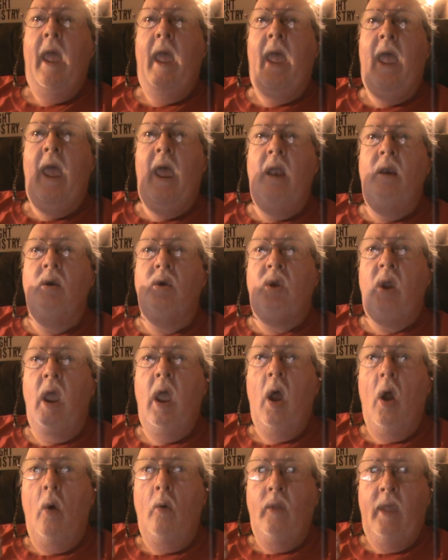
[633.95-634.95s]
and
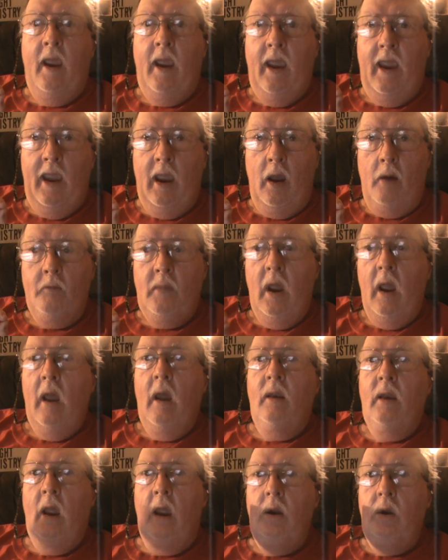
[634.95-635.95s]
tell the him
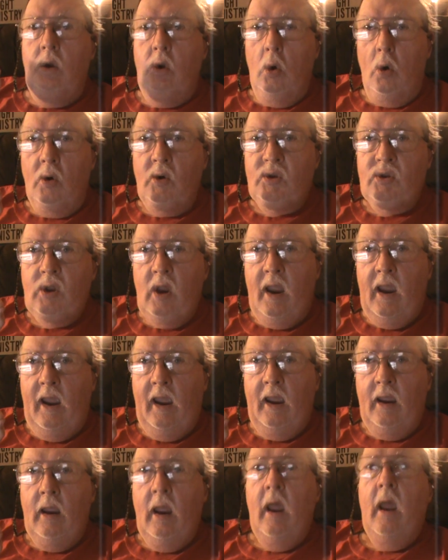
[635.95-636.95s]
that you're
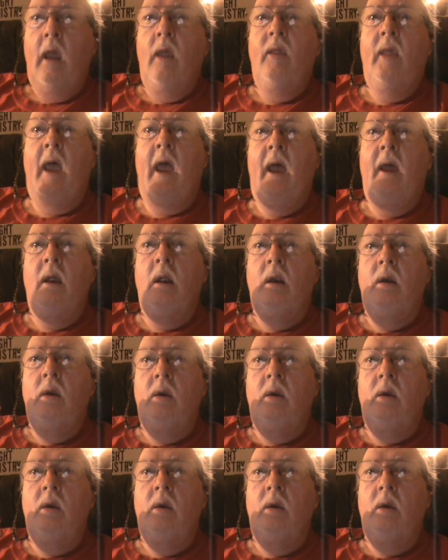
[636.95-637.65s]
saying that